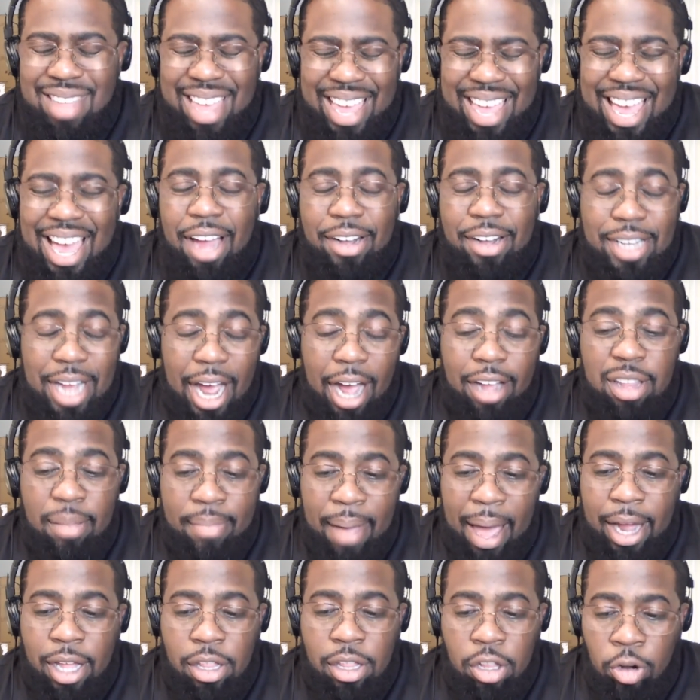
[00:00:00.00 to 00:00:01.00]
I'll dial it
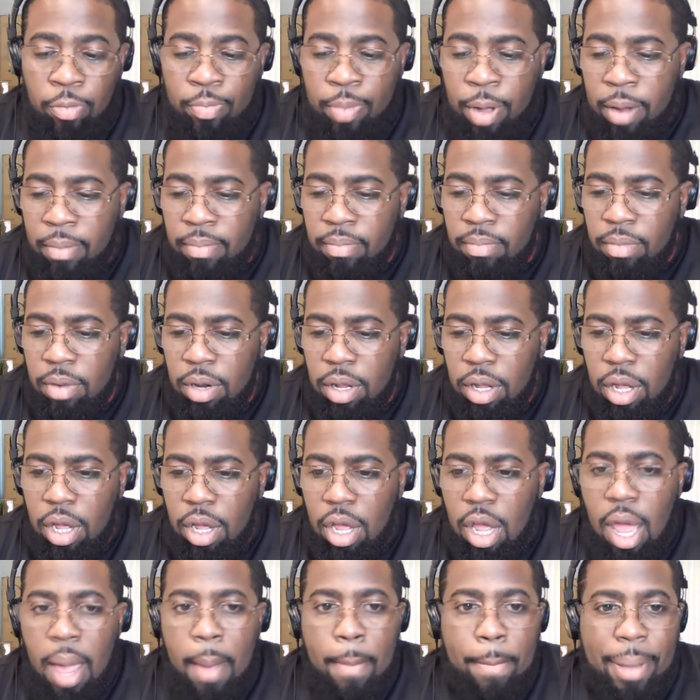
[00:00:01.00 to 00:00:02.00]
back a little bit.
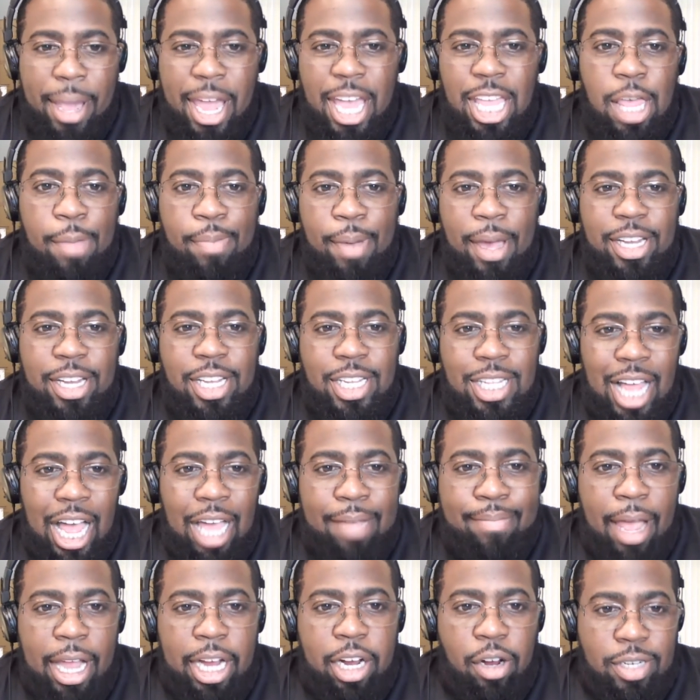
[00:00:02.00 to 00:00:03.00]
Be the best
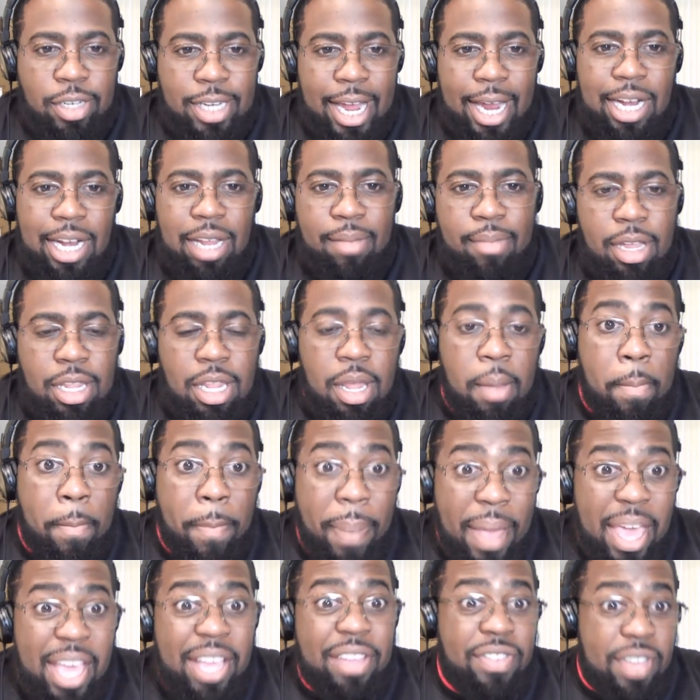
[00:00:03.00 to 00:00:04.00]
linebacker tandem in the
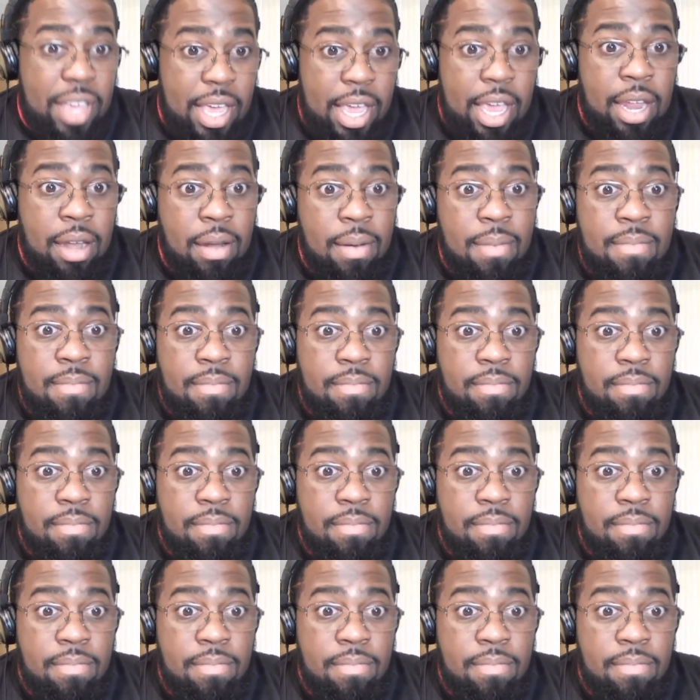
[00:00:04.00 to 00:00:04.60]
Big Ten.